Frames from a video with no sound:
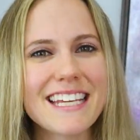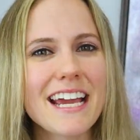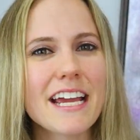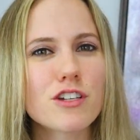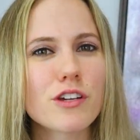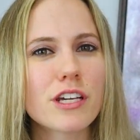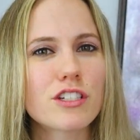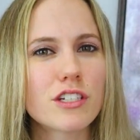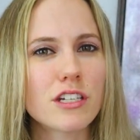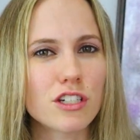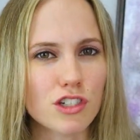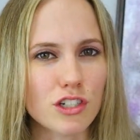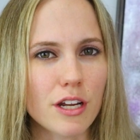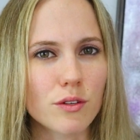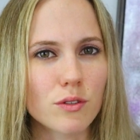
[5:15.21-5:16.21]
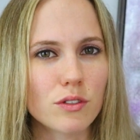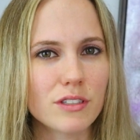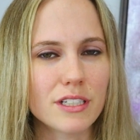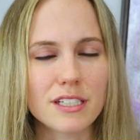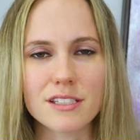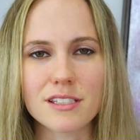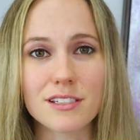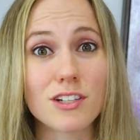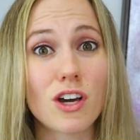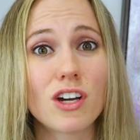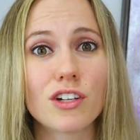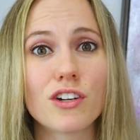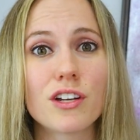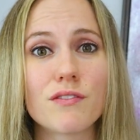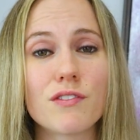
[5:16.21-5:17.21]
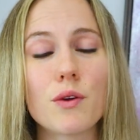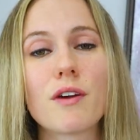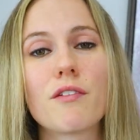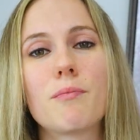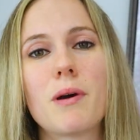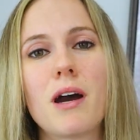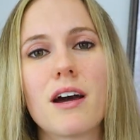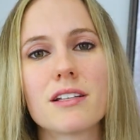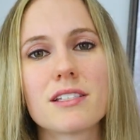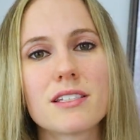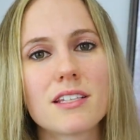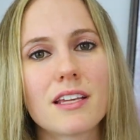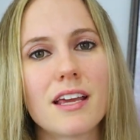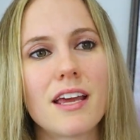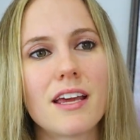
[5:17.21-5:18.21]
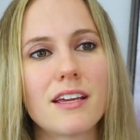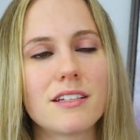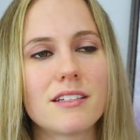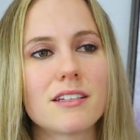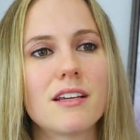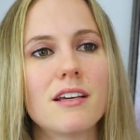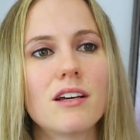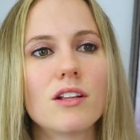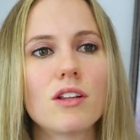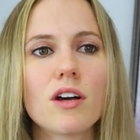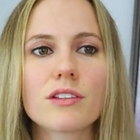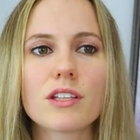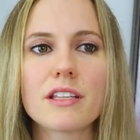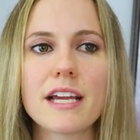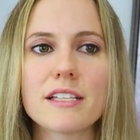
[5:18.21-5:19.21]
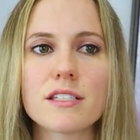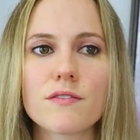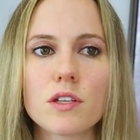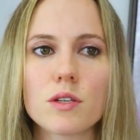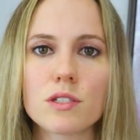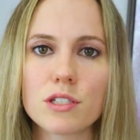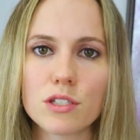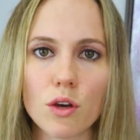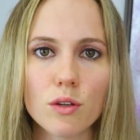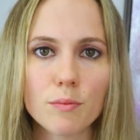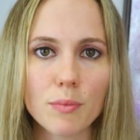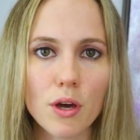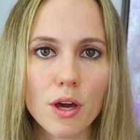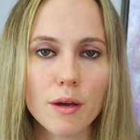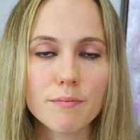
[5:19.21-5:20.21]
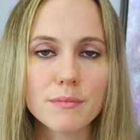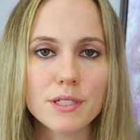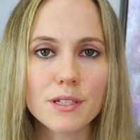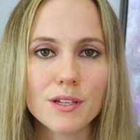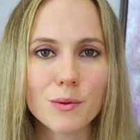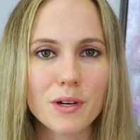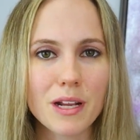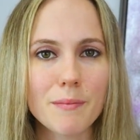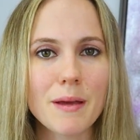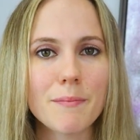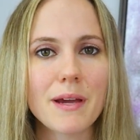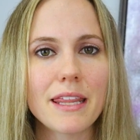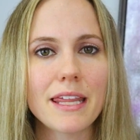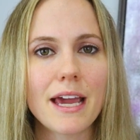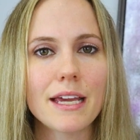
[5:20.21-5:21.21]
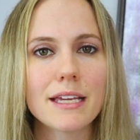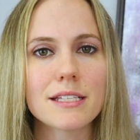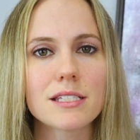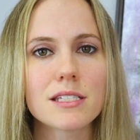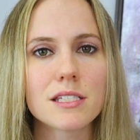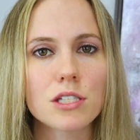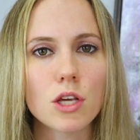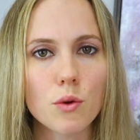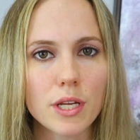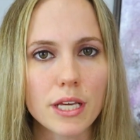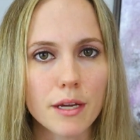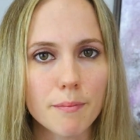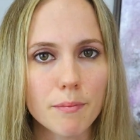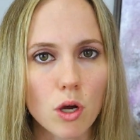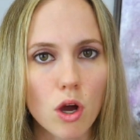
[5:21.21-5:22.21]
Dehydration in general is not good if you have POTS. And along the lines of those salt bombs, what I meant by that is sodium